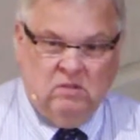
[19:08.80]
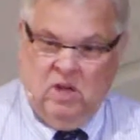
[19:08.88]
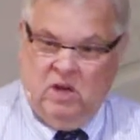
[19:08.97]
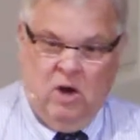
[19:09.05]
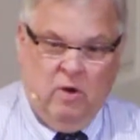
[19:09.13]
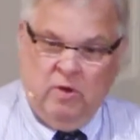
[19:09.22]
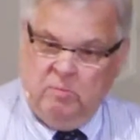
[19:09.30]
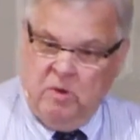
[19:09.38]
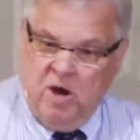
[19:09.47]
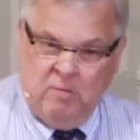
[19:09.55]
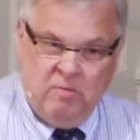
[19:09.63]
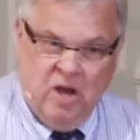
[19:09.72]
I'd already
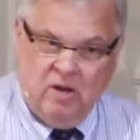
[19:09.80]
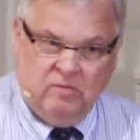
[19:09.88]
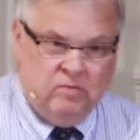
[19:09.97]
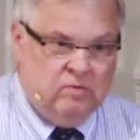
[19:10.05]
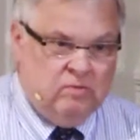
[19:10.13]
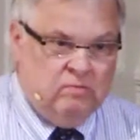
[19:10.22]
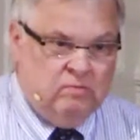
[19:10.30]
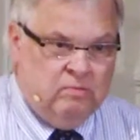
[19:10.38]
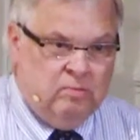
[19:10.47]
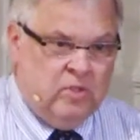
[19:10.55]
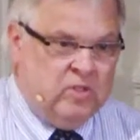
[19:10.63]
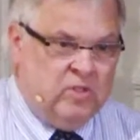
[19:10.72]
bombed out of
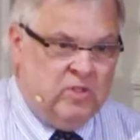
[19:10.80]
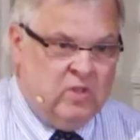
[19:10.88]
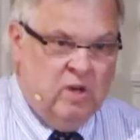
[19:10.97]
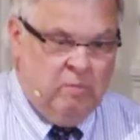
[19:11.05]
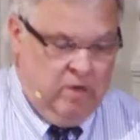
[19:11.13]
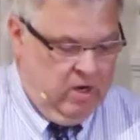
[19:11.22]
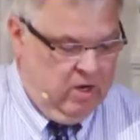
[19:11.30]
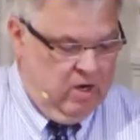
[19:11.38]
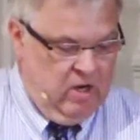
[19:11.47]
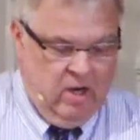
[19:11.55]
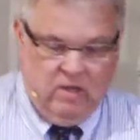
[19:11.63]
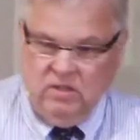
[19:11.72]
Princeton
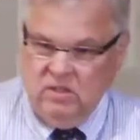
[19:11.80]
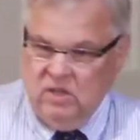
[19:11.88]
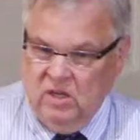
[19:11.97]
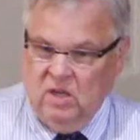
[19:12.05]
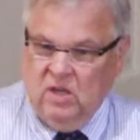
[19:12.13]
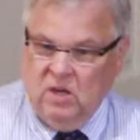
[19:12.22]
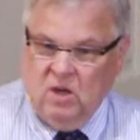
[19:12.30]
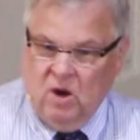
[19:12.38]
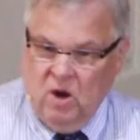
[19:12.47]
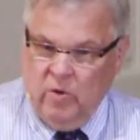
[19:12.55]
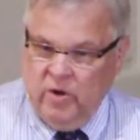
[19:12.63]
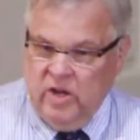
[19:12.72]
Seminary. I'd
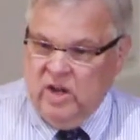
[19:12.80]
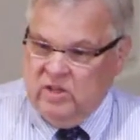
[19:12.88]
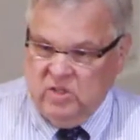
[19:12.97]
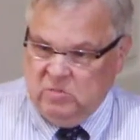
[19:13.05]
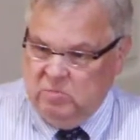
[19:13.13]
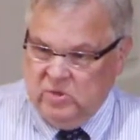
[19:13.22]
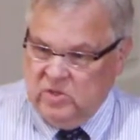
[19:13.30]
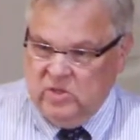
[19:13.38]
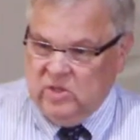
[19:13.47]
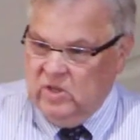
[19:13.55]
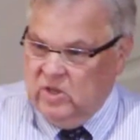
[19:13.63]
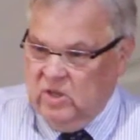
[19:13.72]
already had this
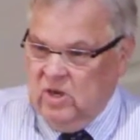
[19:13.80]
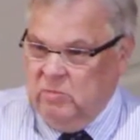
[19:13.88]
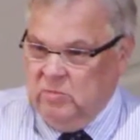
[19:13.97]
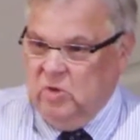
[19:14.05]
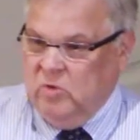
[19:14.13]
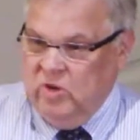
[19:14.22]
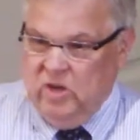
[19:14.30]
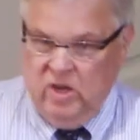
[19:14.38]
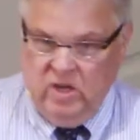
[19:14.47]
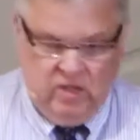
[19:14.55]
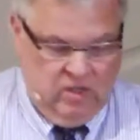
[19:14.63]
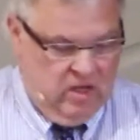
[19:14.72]
business that had come to an
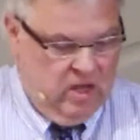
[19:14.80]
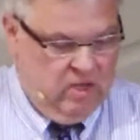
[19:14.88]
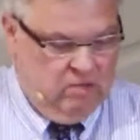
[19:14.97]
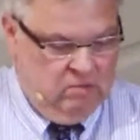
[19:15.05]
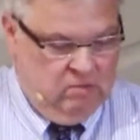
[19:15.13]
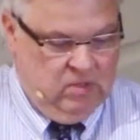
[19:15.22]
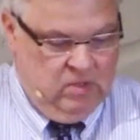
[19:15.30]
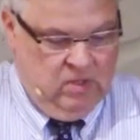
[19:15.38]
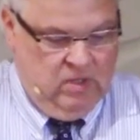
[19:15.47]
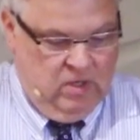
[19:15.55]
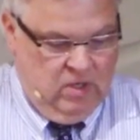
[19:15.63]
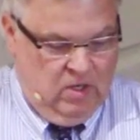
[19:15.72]
end. I,
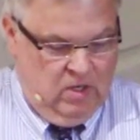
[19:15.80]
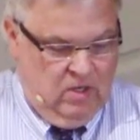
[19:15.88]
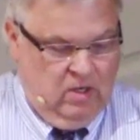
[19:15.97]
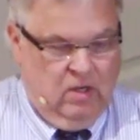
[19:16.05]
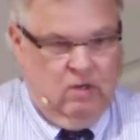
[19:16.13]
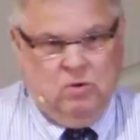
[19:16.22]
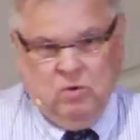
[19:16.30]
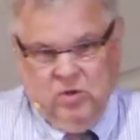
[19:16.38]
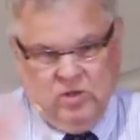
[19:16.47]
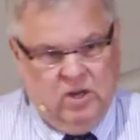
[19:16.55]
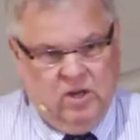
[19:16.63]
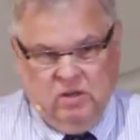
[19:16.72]
of
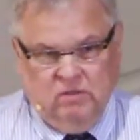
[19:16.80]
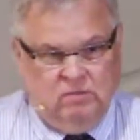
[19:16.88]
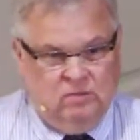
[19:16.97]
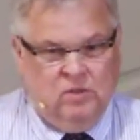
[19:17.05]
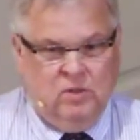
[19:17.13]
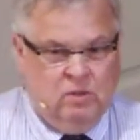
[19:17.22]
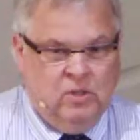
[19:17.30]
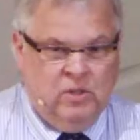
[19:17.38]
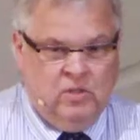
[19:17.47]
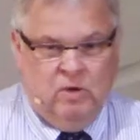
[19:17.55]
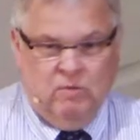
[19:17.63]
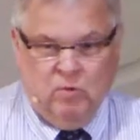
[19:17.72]
course, had a,
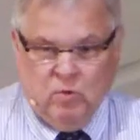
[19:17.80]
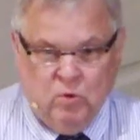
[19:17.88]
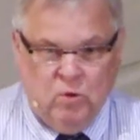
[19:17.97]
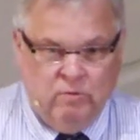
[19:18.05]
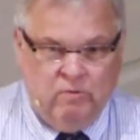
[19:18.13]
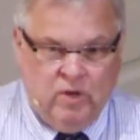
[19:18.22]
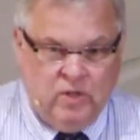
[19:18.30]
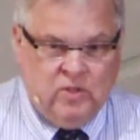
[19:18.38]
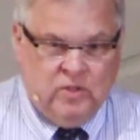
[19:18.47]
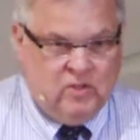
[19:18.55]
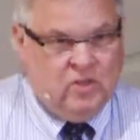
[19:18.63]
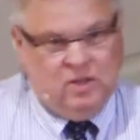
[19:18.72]
several girlfriends
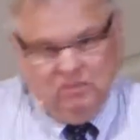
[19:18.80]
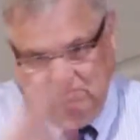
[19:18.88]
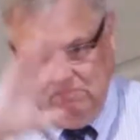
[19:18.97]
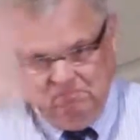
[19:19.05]
that said,